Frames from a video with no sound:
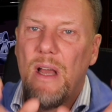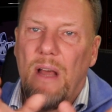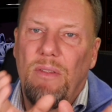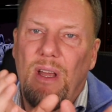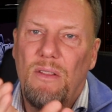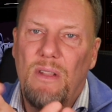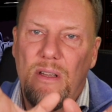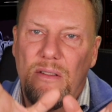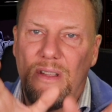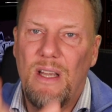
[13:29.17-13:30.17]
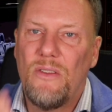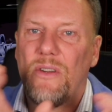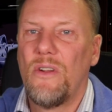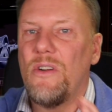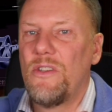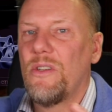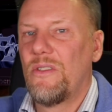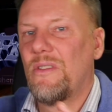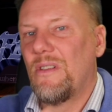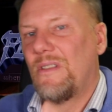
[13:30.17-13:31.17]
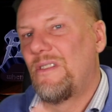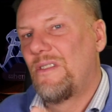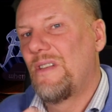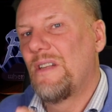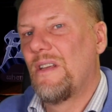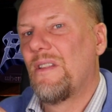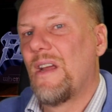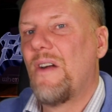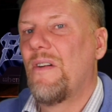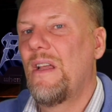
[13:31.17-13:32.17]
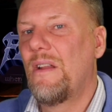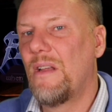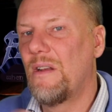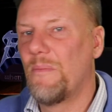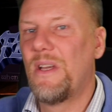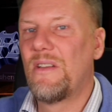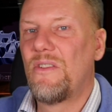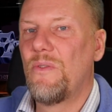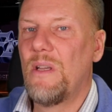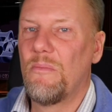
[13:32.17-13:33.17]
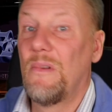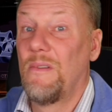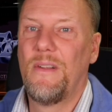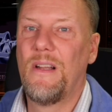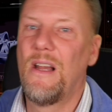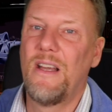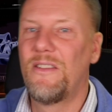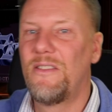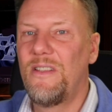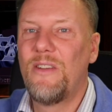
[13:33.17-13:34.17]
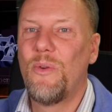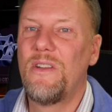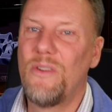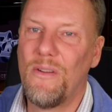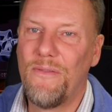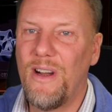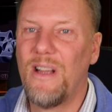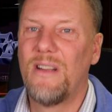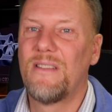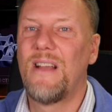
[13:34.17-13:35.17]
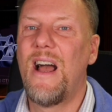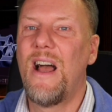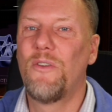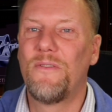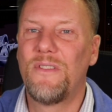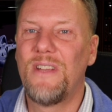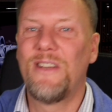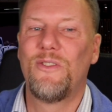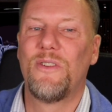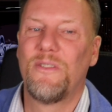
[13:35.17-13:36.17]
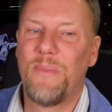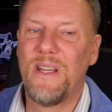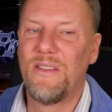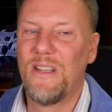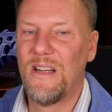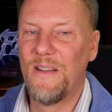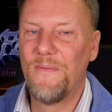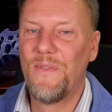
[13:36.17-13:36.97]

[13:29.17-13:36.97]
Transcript: and then the sectors are just sitting there in a big stream, like a sequential files out of sectors, basically.